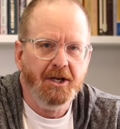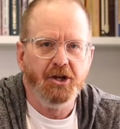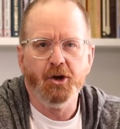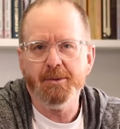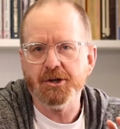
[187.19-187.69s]

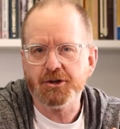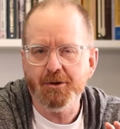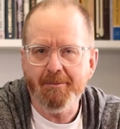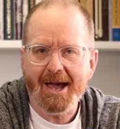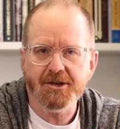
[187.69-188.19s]
You know, when the
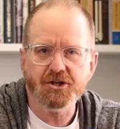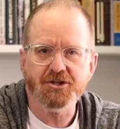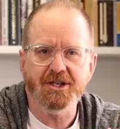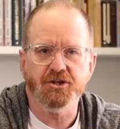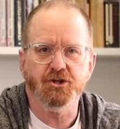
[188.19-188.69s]
term
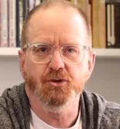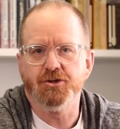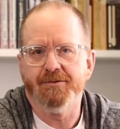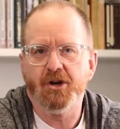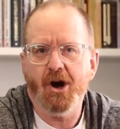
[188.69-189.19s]
majesty is
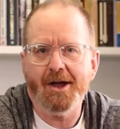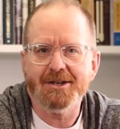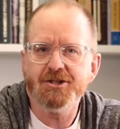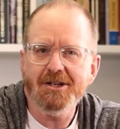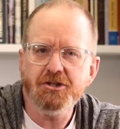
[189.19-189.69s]
used of God,
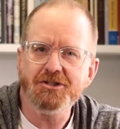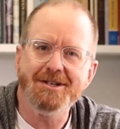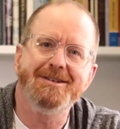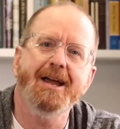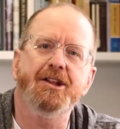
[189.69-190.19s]
it's not just a
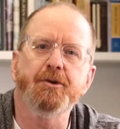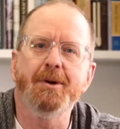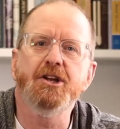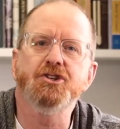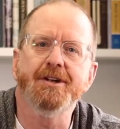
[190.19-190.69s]

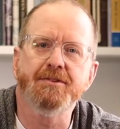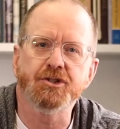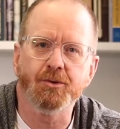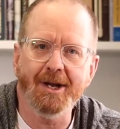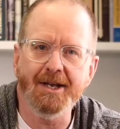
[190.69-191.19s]
declaration of his
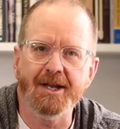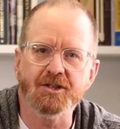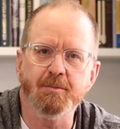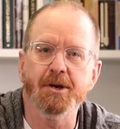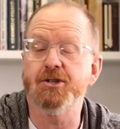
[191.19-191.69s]

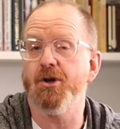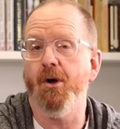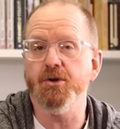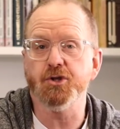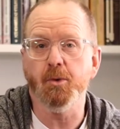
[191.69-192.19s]
greatness, but it's
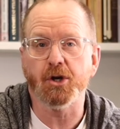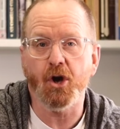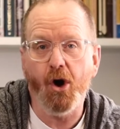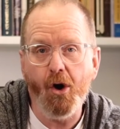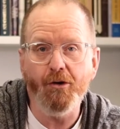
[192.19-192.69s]
also a
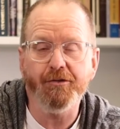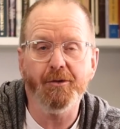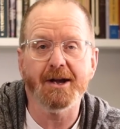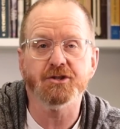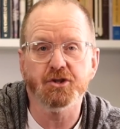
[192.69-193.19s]
call
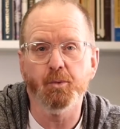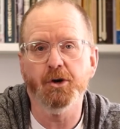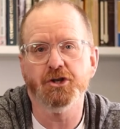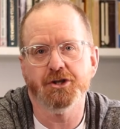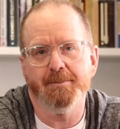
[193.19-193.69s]
for us to
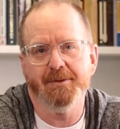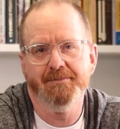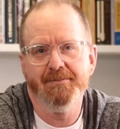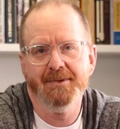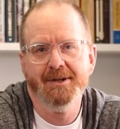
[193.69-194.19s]
worship.
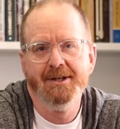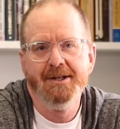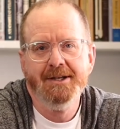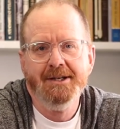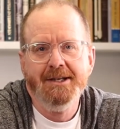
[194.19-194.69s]

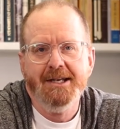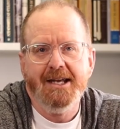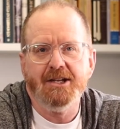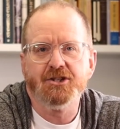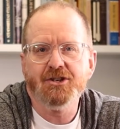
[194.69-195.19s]

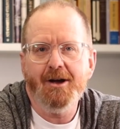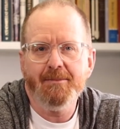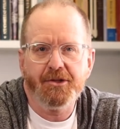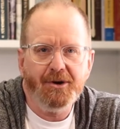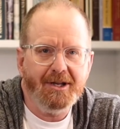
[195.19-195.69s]
In
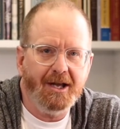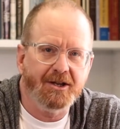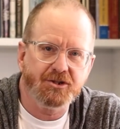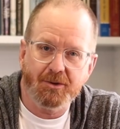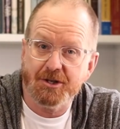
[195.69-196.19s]
Psalm
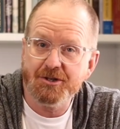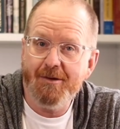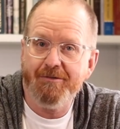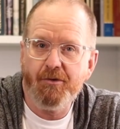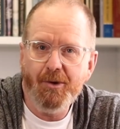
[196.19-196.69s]

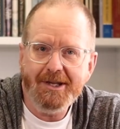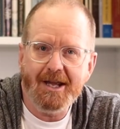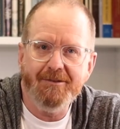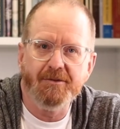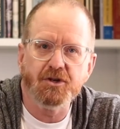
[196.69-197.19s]

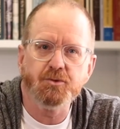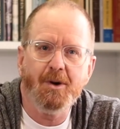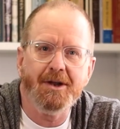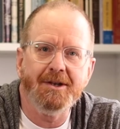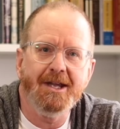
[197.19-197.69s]
48 verse
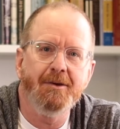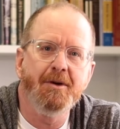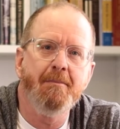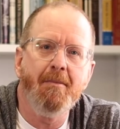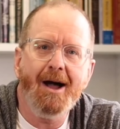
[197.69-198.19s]
1, it
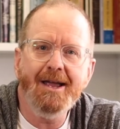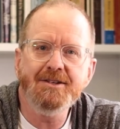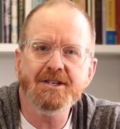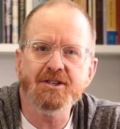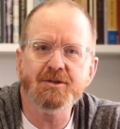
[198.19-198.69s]

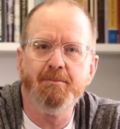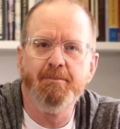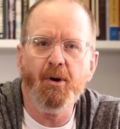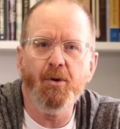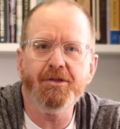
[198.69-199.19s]
reminds us
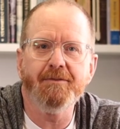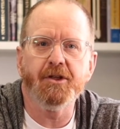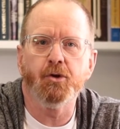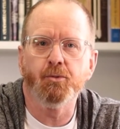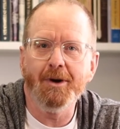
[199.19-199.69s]
both of the
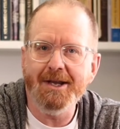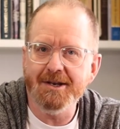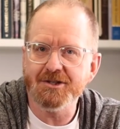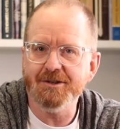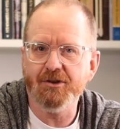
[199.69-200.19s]

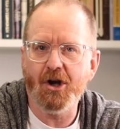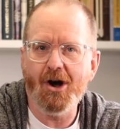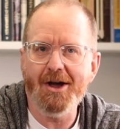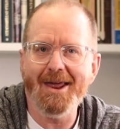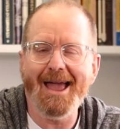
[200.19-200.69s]
greatness of
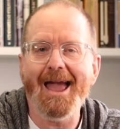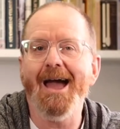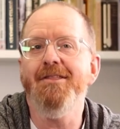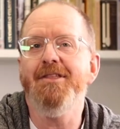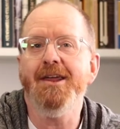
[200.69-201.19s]
God
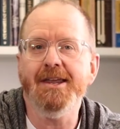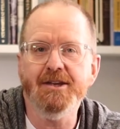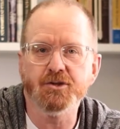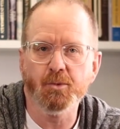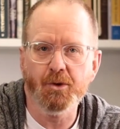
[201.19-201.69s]
and that he
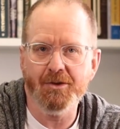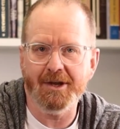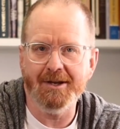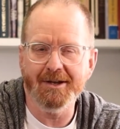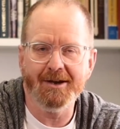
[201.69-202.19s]
is
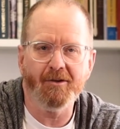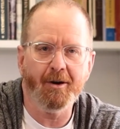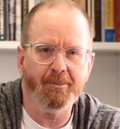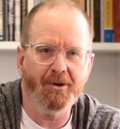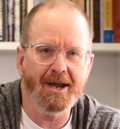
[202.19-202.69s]
worthy of our
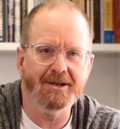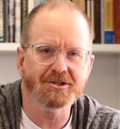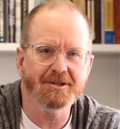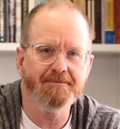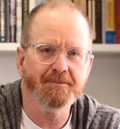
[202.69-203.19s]

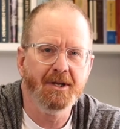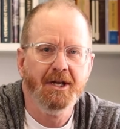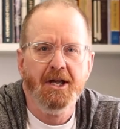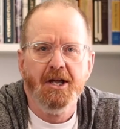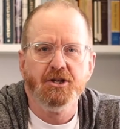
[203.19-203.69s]
praise.
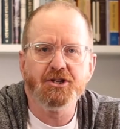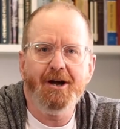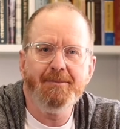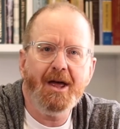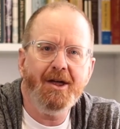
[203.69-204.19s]

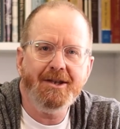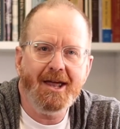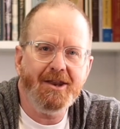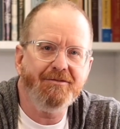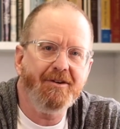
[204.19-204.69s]
Psalm
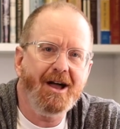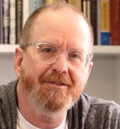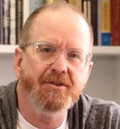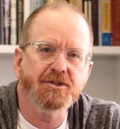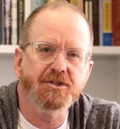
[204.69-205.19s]

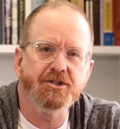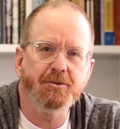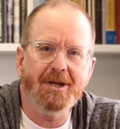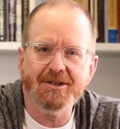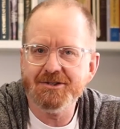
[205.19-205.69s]
95 verses
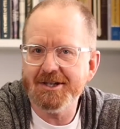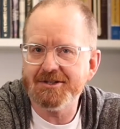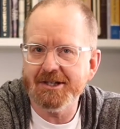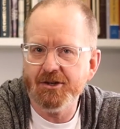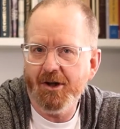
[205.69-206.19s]
3 and
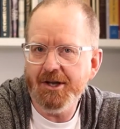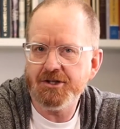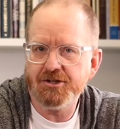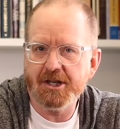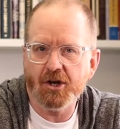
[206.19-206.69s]
6
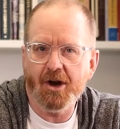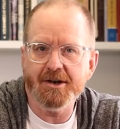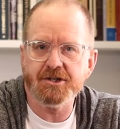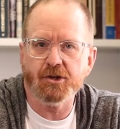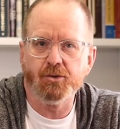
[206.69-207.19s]
acknowledge that God
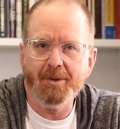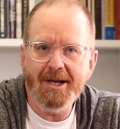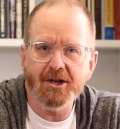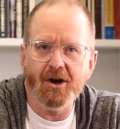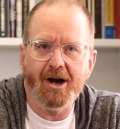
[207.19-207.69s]
is a
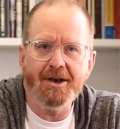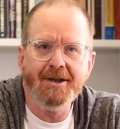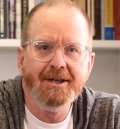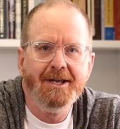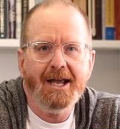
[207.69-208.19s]
great God,
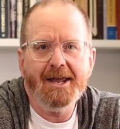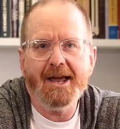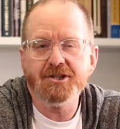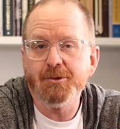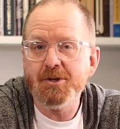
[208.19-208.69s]
and
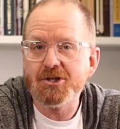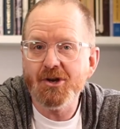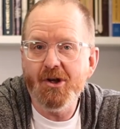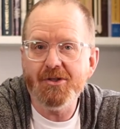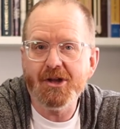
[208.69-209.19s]
as a
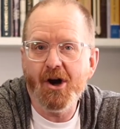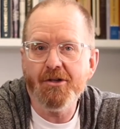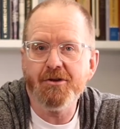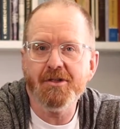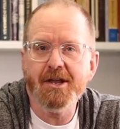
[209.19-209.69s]
result, the author